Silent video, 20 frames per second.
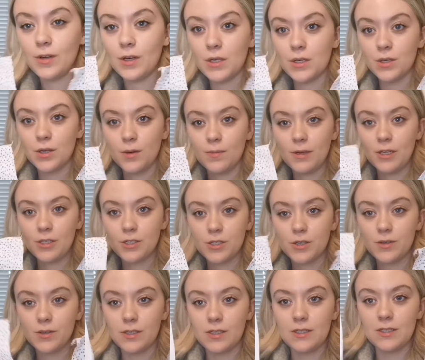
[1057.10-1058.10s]
got my
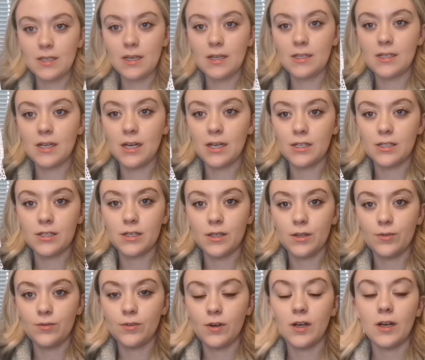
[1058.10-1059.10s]
shoulders attached at the
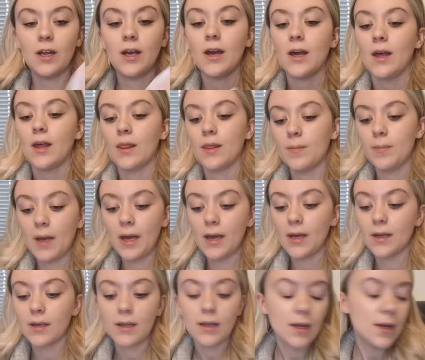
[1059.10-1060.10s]
front and the back.
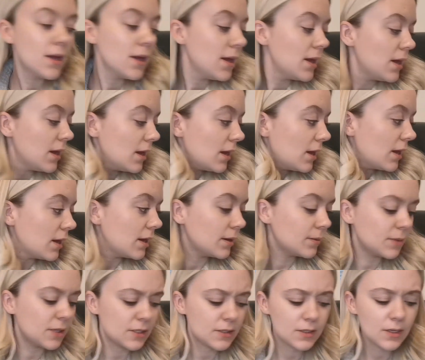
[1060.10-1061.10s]

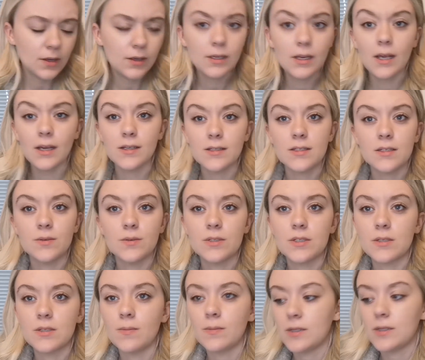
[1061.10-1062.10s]
So next it was
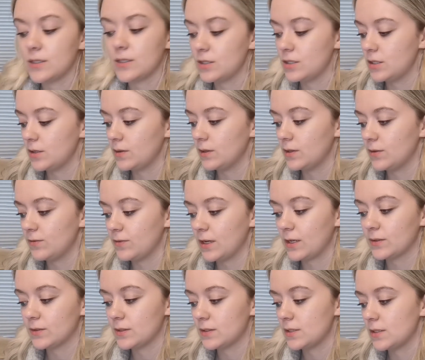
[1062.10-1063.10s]
something to do with the
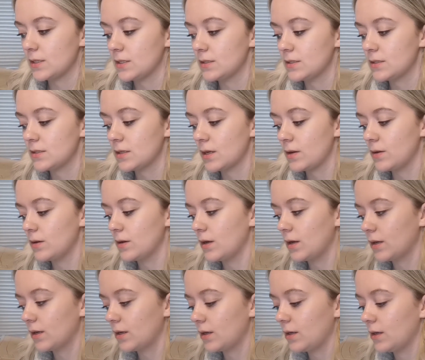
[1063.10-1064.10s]
flounces, so I'm going to
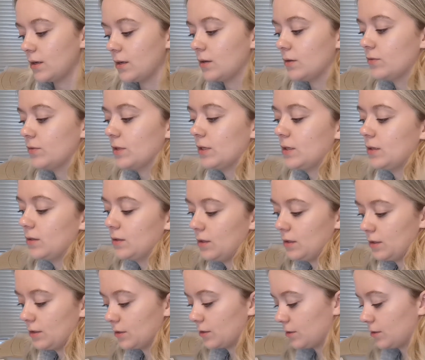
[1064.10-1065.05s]
have a little look.